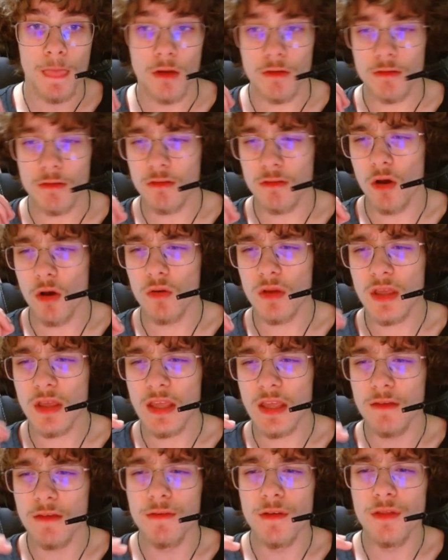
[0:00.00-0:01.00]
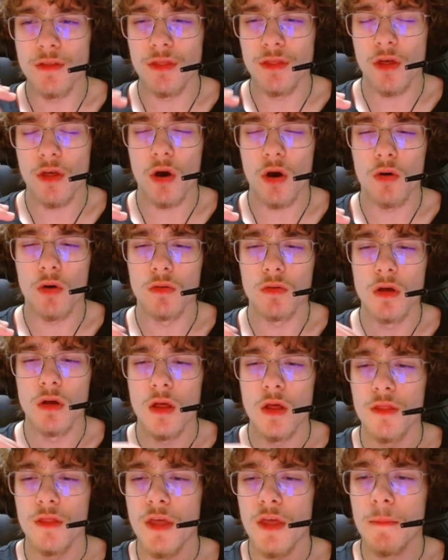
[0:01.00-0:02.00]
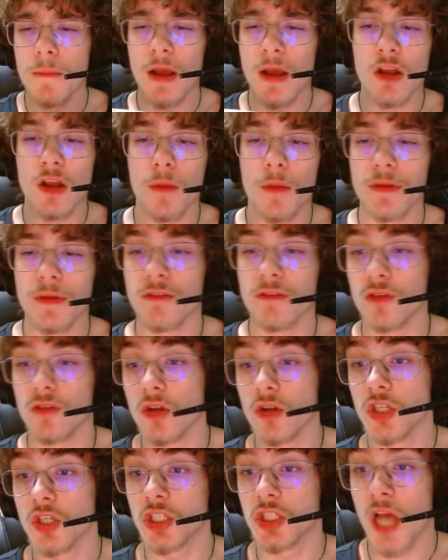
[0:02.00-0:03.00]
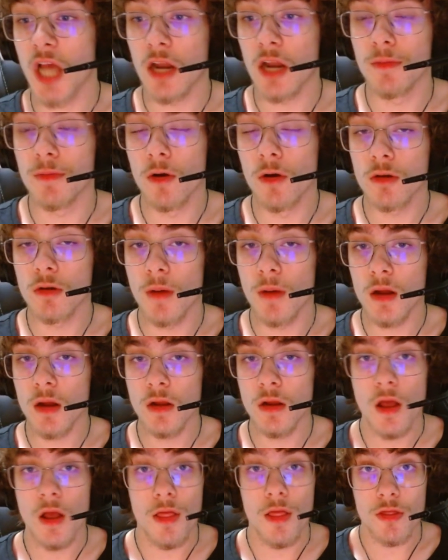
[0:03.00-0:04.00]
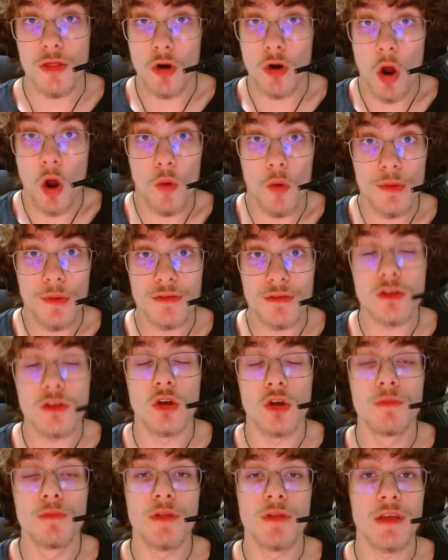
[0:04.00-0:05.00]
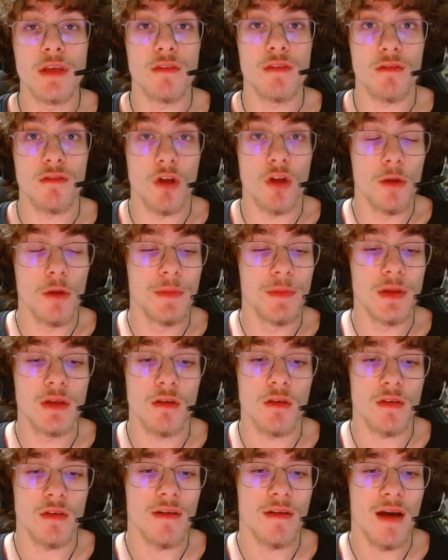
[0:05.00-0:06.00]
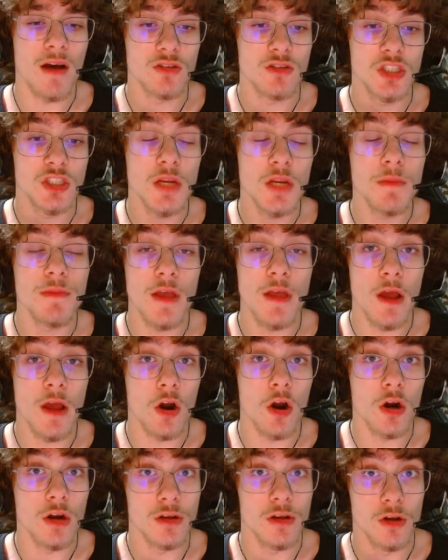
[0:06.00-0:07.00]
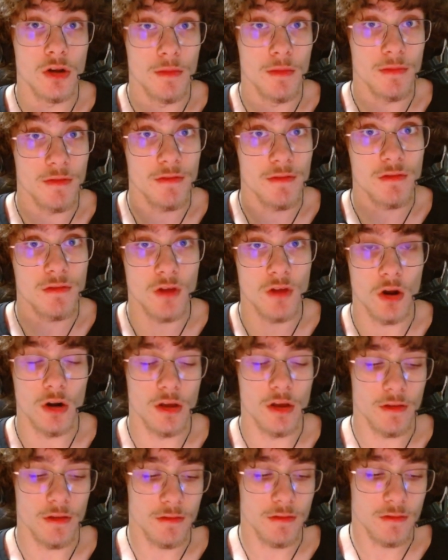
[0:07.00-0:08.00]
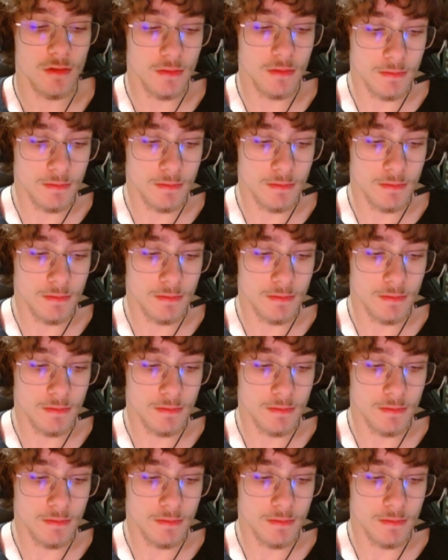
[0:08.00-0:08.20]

So even though they might not be as good as Shadow Pokemon, they're always a good place to start because of how cheap they are in terms of Stardust.